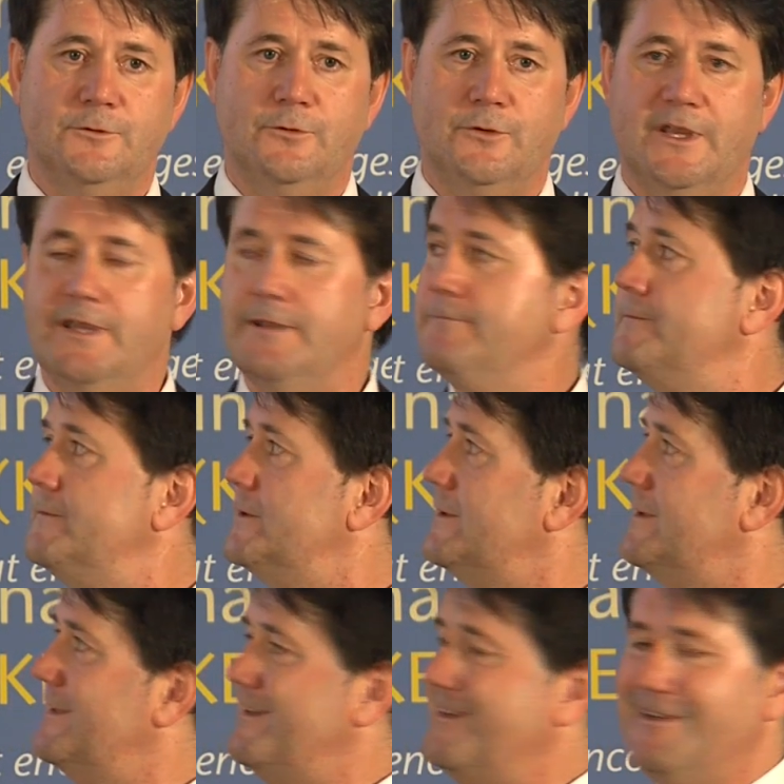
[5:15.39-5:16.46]
Okay?
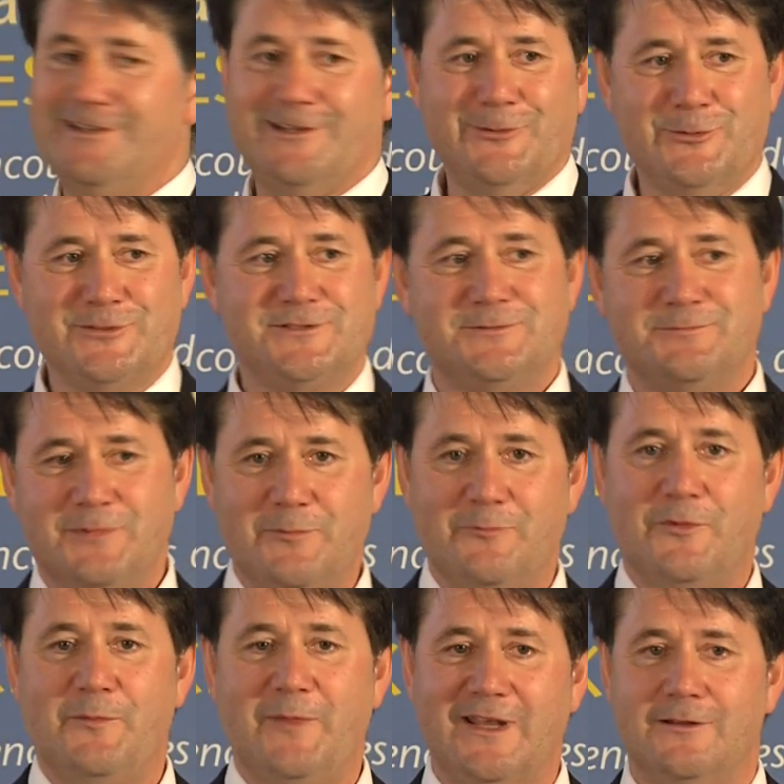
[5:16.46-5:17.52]
And of course, we,
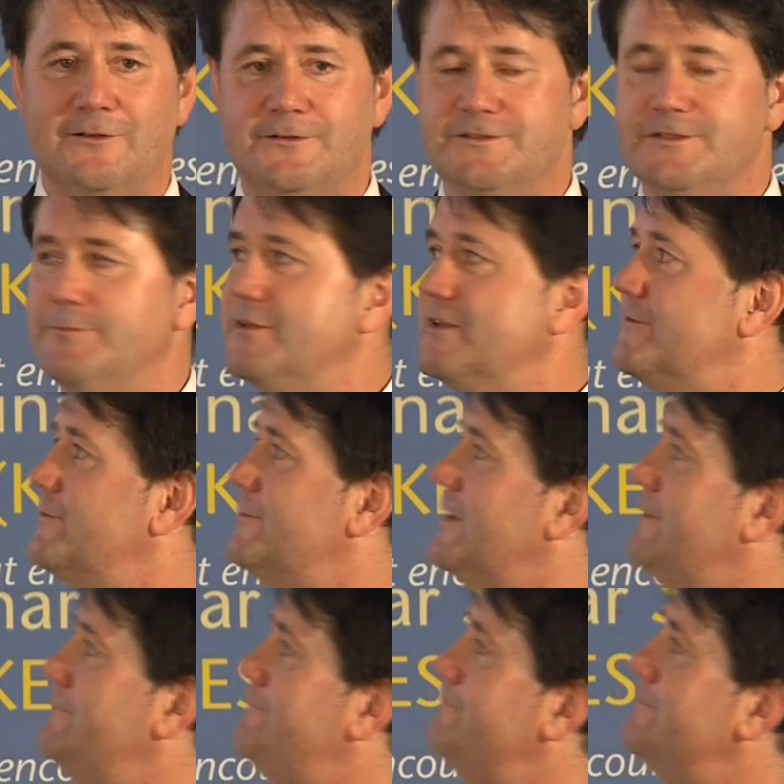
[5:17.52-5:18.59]
we might learn something from
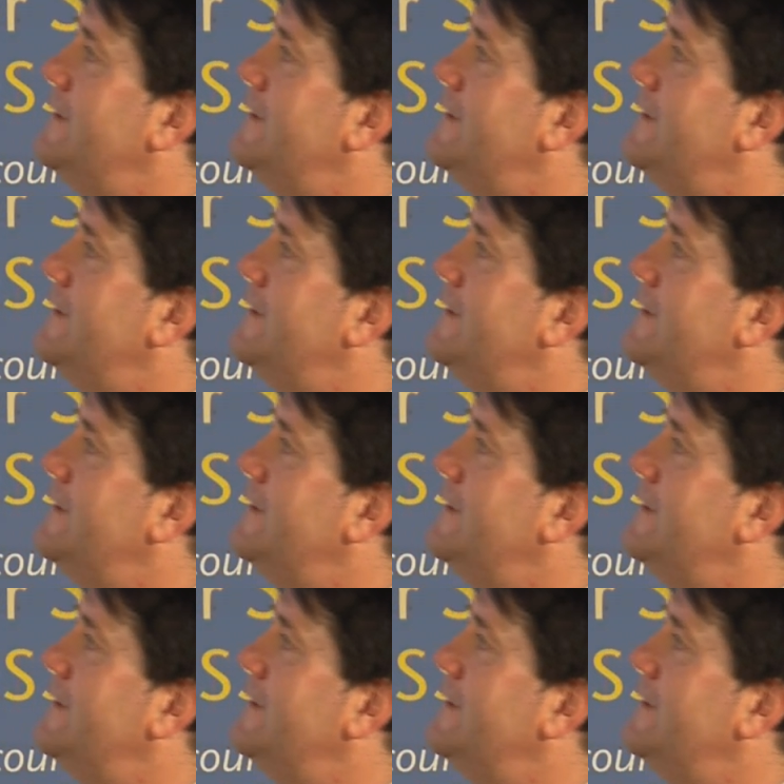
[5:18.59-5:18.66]
that.